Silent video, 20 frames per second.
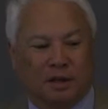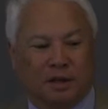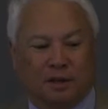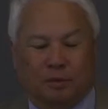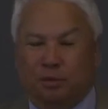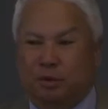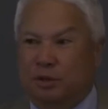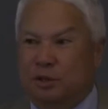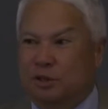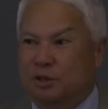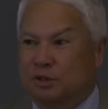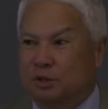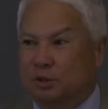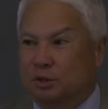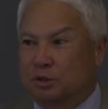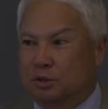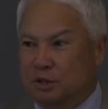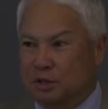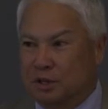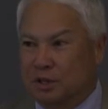and put
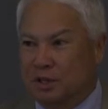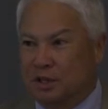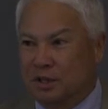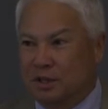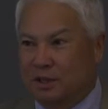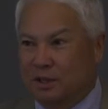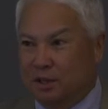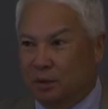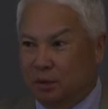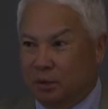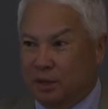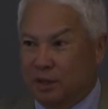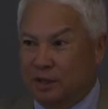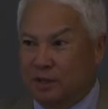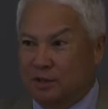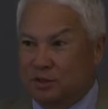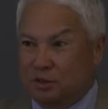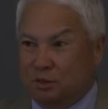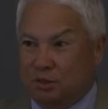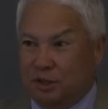into a tree in a way
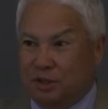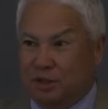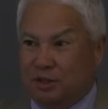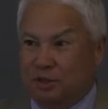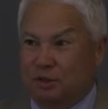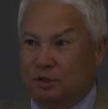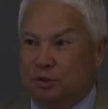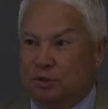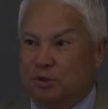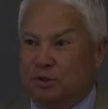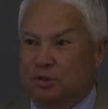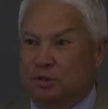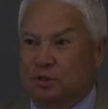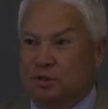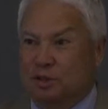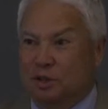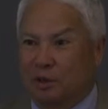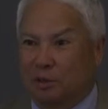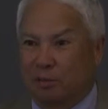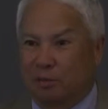that somebody can use it
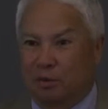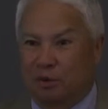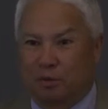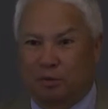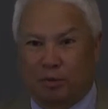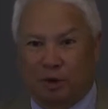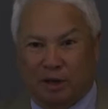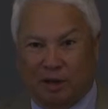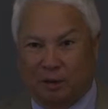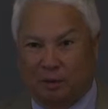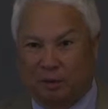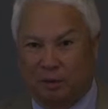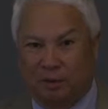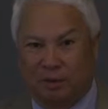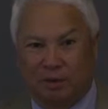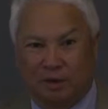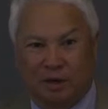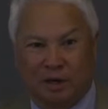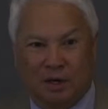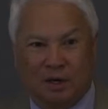as lumber or
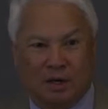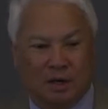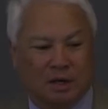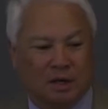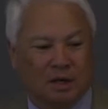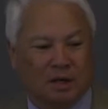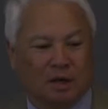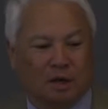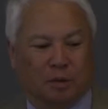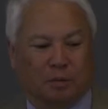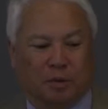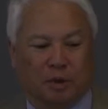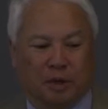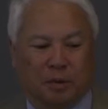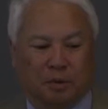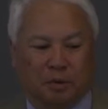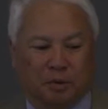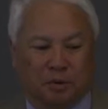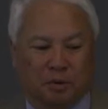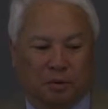plywood or, or
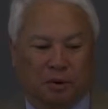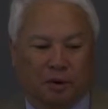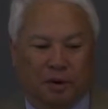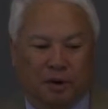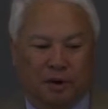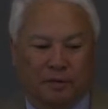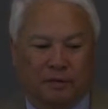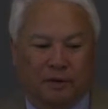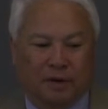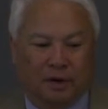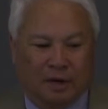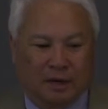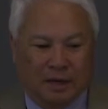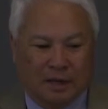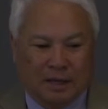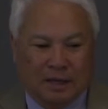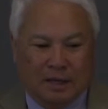paper or whatever